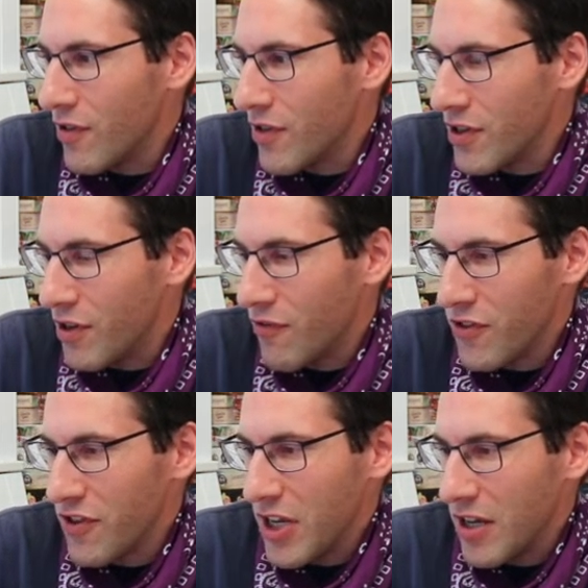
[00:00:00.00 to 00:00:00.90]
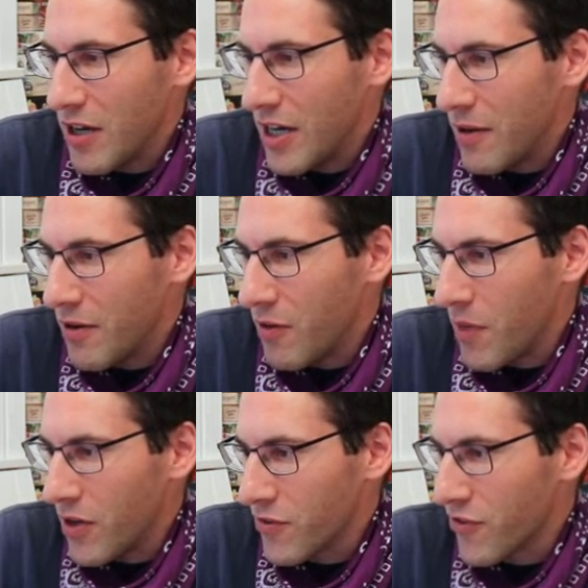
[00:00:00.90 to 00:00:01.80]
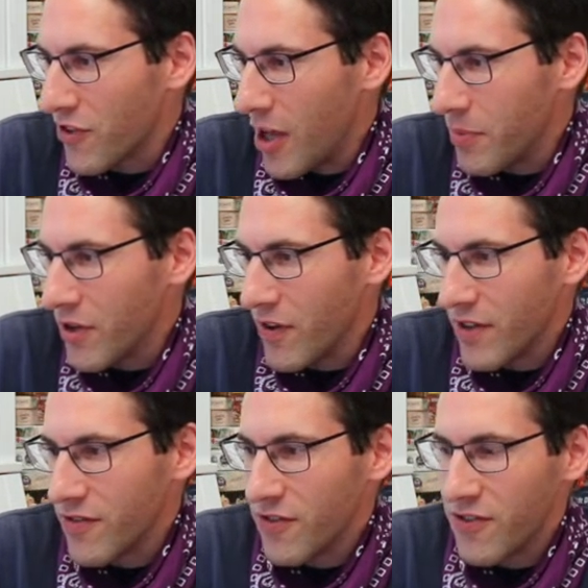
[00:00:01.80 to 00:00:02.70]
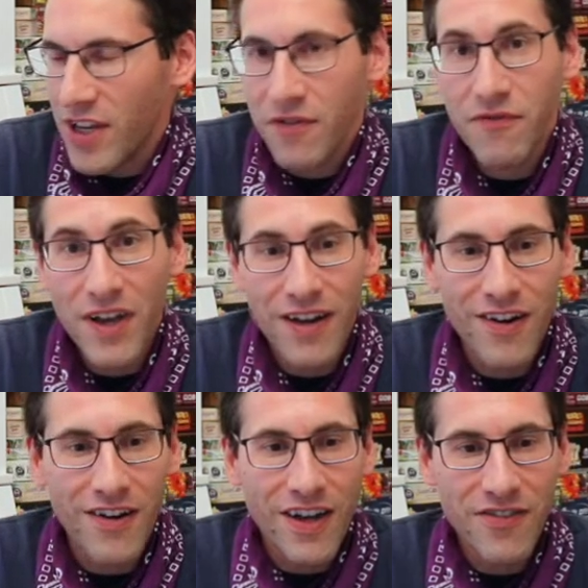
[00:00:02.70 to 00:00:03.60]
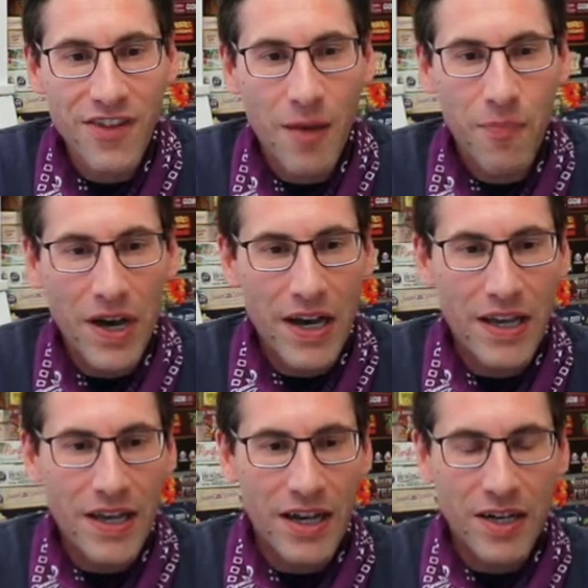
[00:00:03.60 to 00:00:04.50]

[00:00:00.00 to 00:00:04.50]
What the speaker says: visiting my old stomping grounds in San Rafael and stopped by